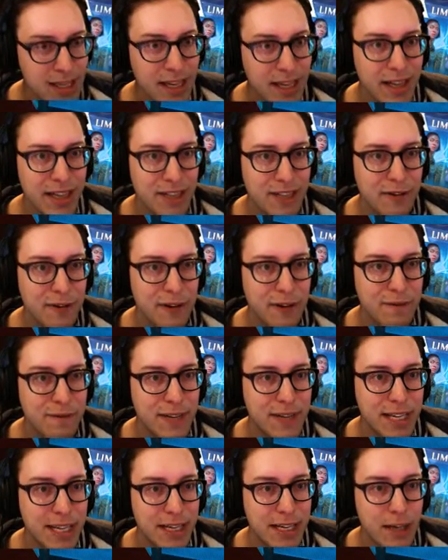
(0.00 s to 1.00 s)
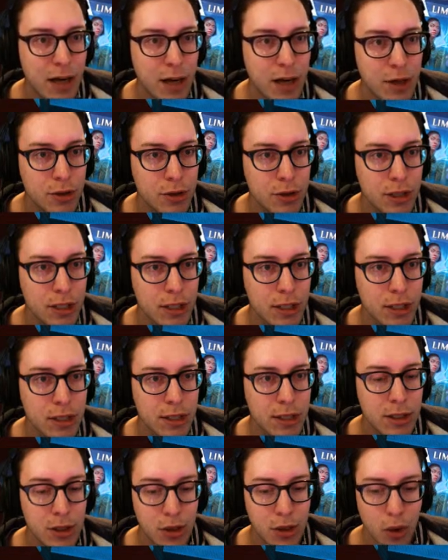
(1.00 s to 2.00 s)
That's 1,500.
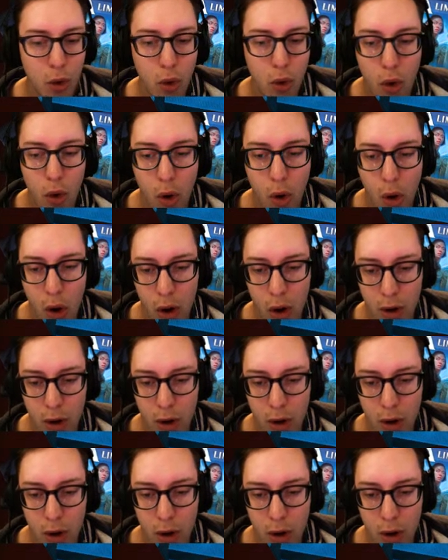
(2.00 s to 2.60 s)
Cool.